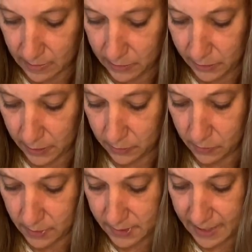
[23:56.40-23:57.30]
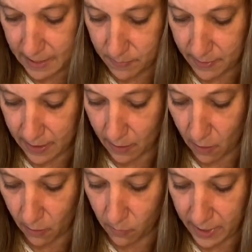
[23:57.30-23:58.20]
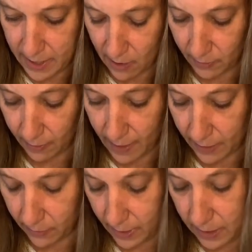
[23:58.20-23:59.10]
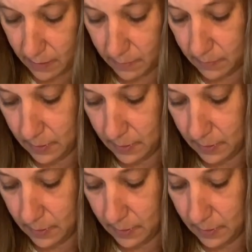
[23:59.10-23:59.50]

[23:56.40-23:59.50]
And you're going to do the same thing all the way down the lettering.